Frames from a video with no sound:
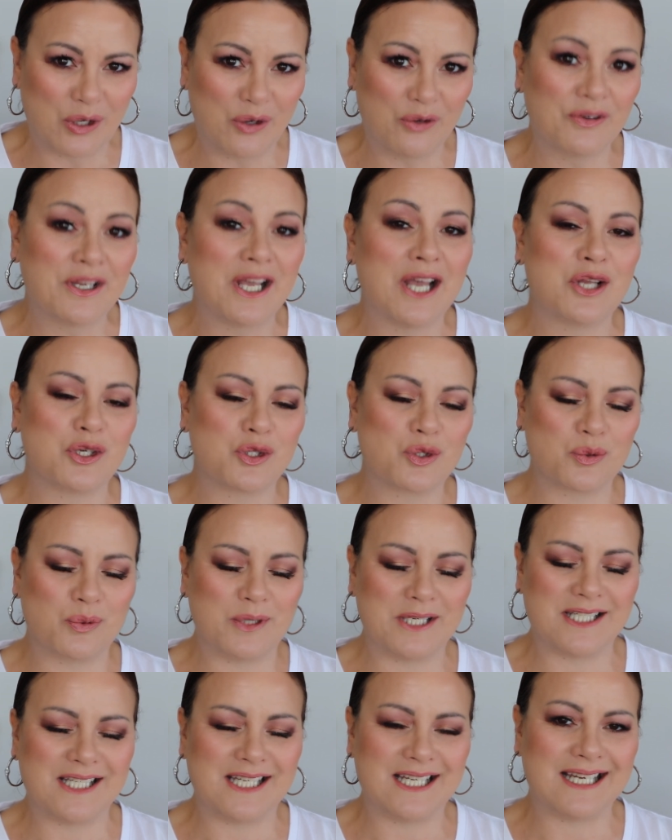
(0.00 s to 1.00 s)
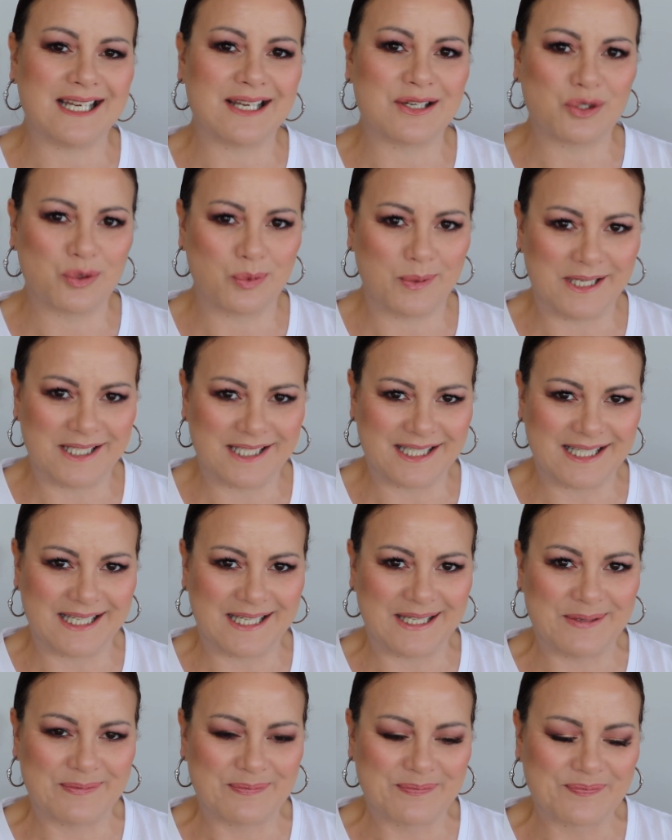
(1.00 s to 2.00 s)
of
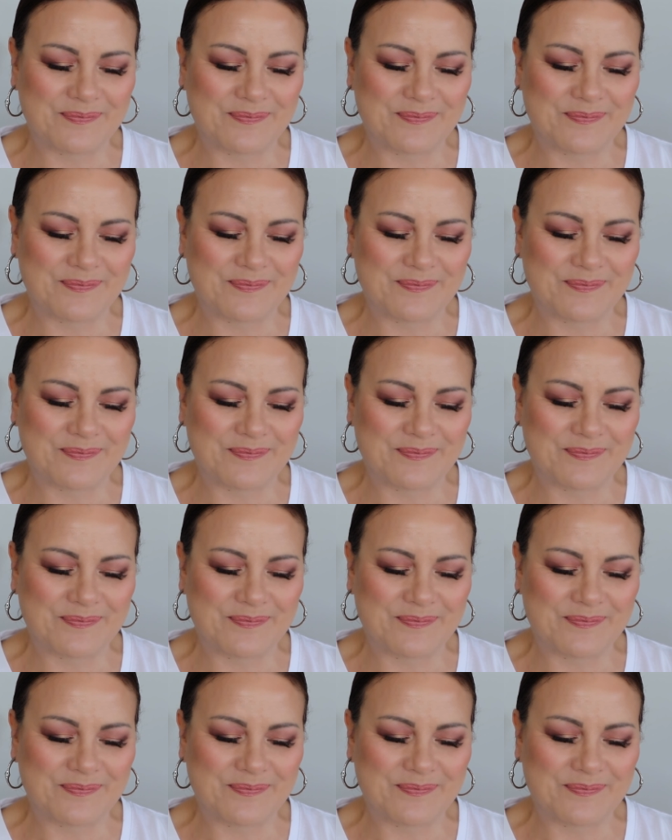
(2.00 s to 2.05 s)
2020.